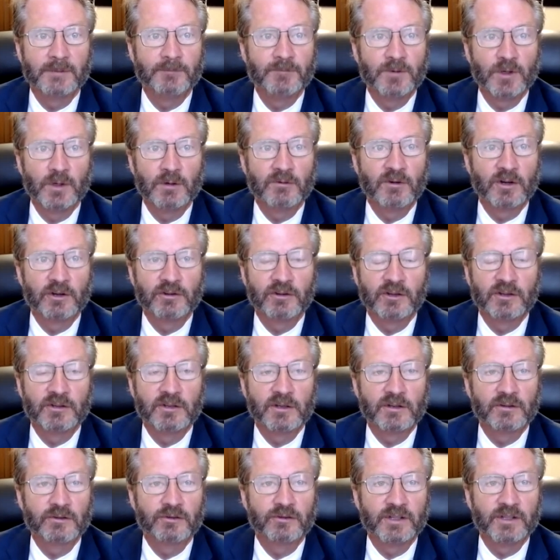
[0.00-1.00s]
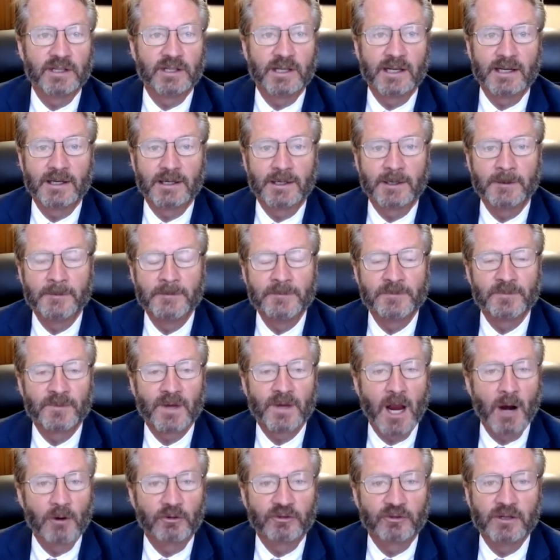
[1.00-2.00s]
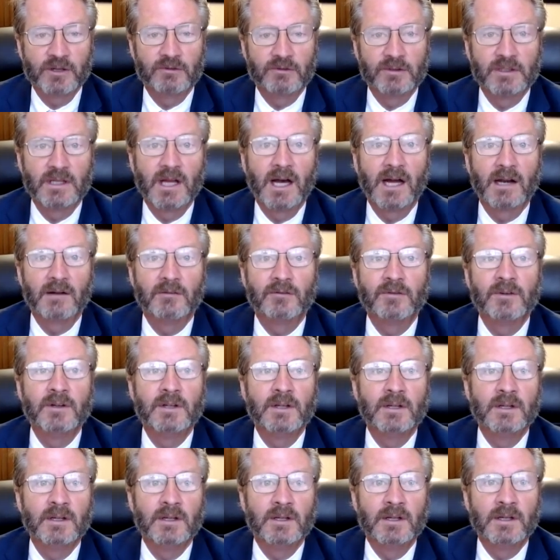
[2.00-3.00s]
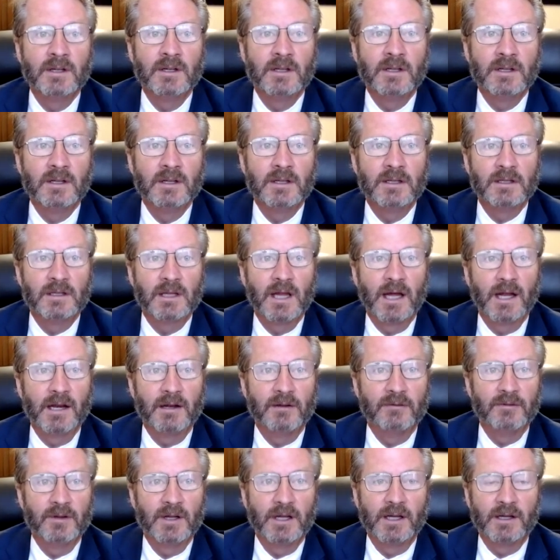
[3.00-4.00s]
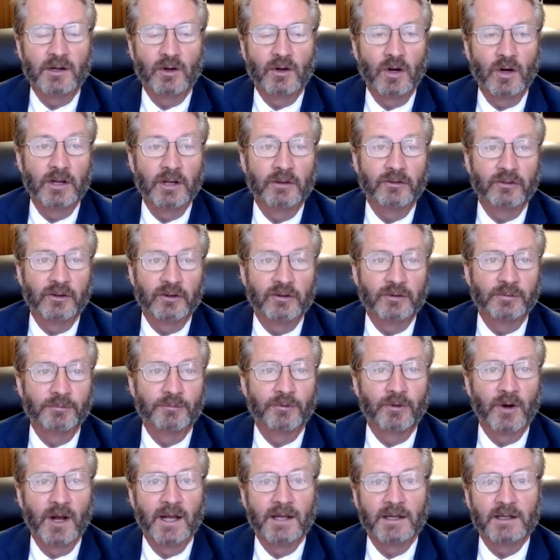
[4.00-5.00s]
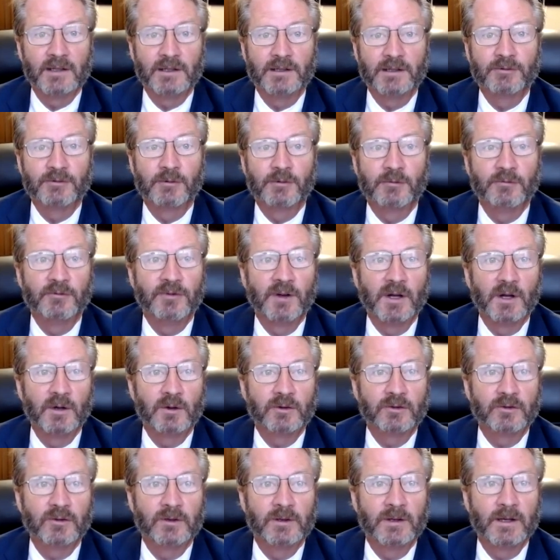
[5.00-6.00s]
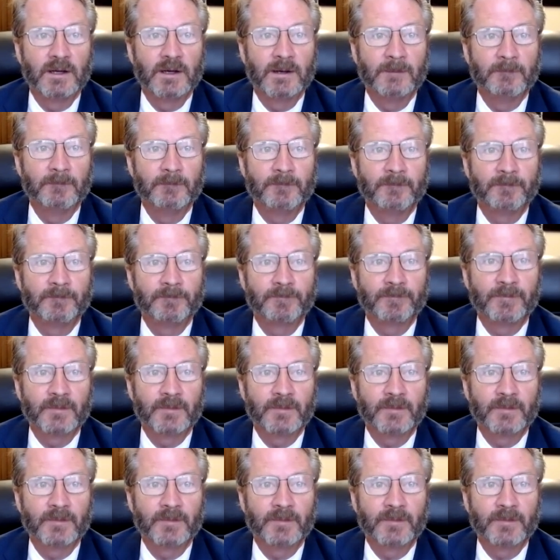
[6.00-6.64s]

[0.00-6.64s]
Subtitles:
University of Tennessee, I receive a lot of criticism, frankly, from folks, and